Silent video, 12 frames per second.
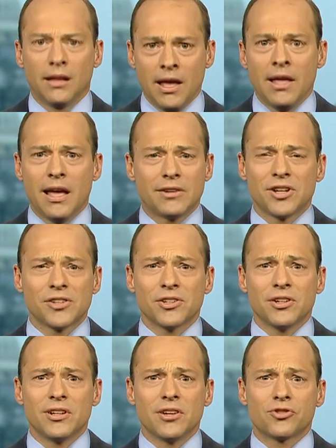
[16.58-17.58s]
Yeah,
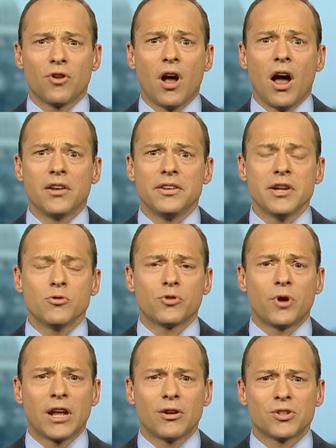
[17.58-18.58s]
Justin, Newt
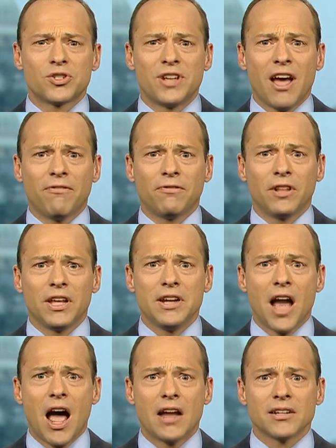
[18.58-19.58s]
Gingrich definitely
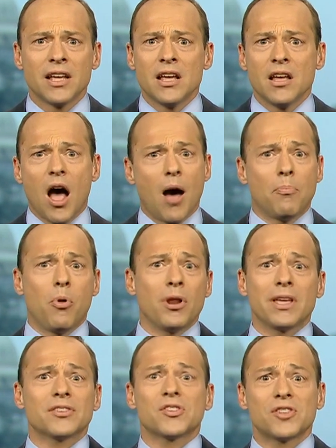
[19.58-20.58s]
not putting
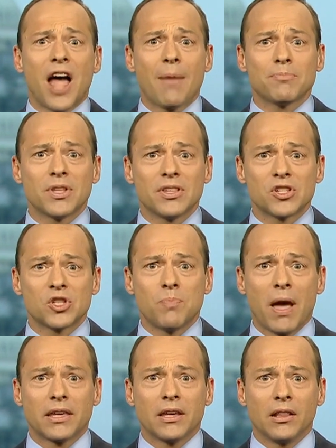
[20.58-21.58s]
a stop to this
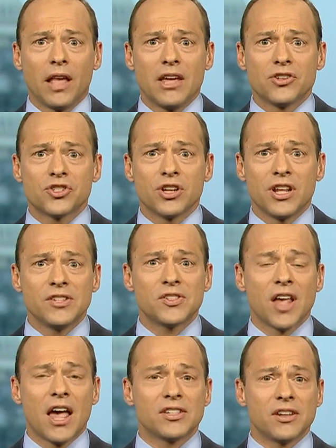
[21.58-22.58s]
speculation. He
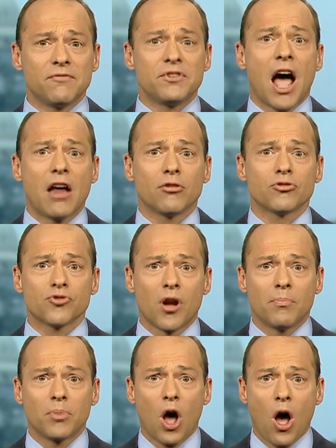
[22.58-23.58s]
says if Donald
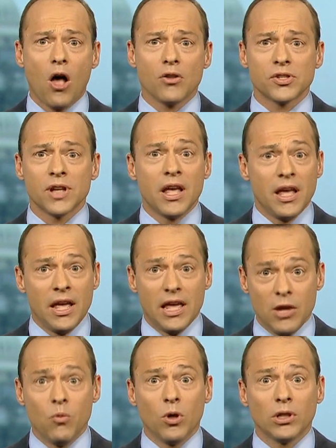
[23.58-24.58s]
Trump calls,
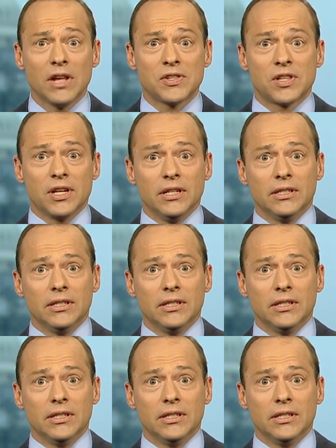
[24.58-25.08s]
he will listen.